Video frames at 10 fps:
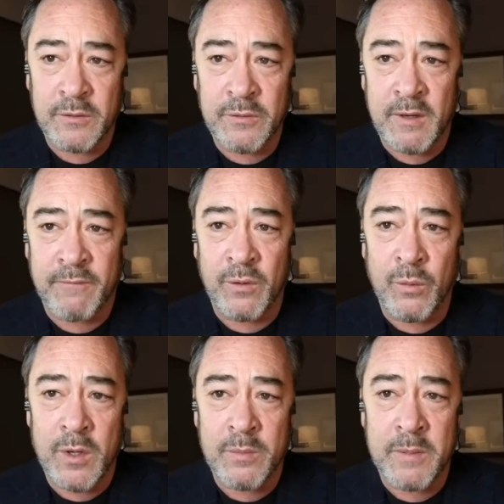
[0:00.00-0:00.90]
you definitely
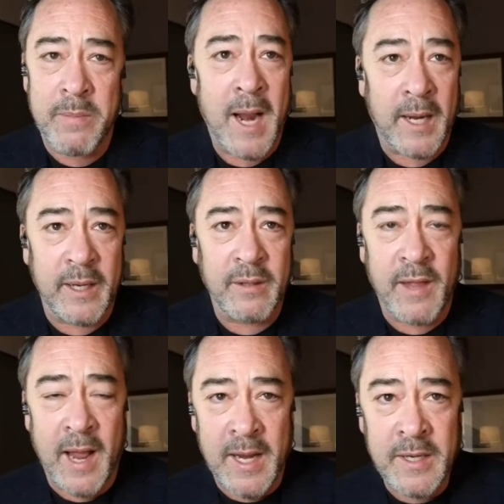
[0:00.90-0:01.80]
want to be backing
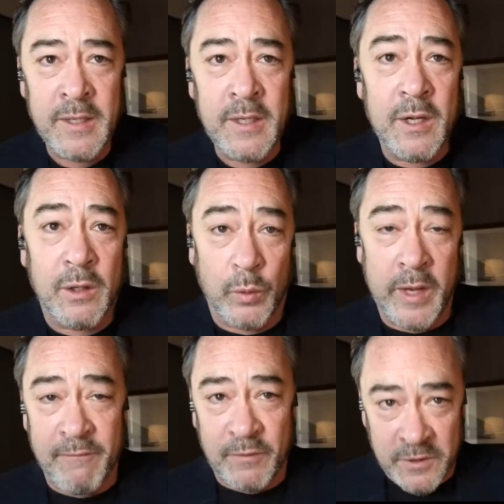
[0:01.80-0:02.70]
that. We
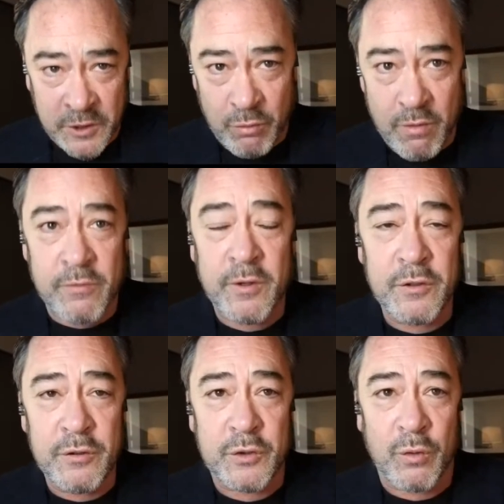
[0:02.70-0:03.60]
have a shorter than
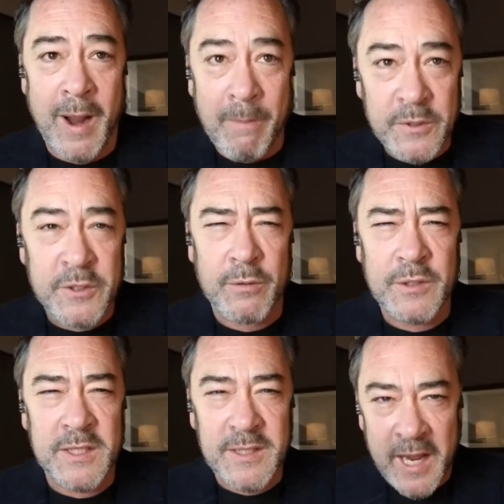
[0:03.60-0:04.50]
usual episode
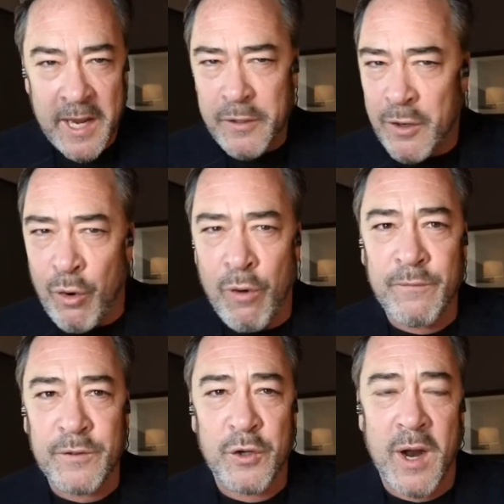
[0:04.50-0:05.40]
today, no
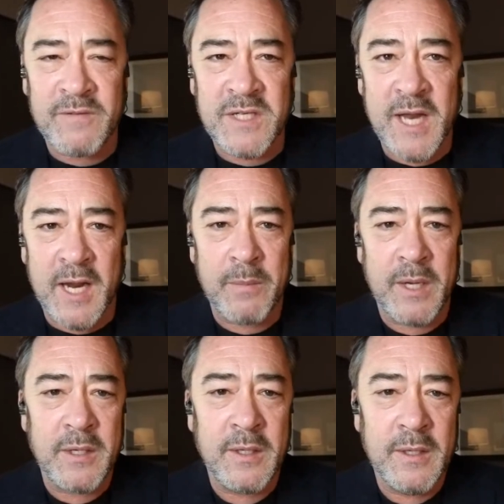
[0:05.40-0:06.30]
overdrive
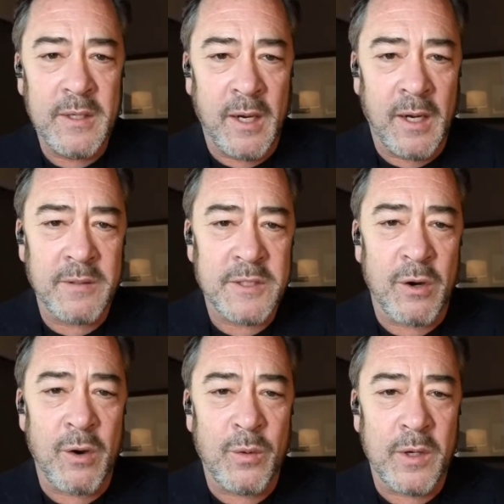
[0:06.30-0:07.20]
segment.
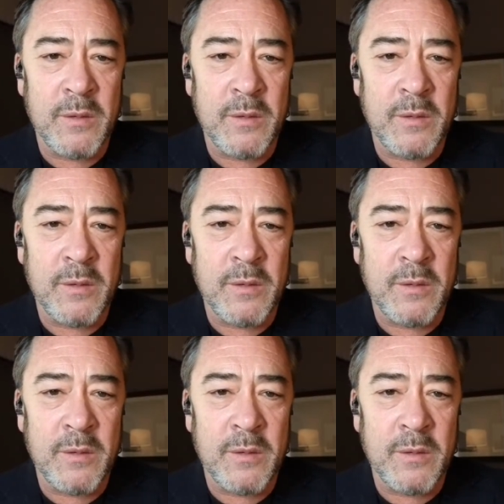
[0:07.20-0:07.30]
So we're going to